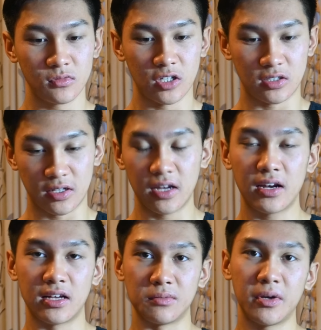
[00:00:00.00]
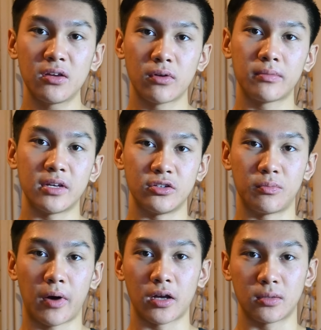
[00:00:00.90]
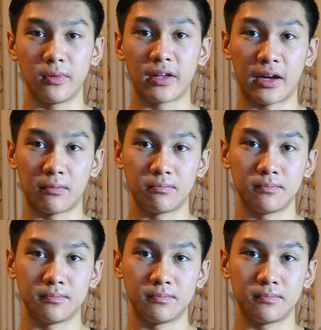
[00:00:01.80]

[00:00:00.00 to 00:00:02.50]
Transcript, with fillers: It's get as many reps as you possibly can,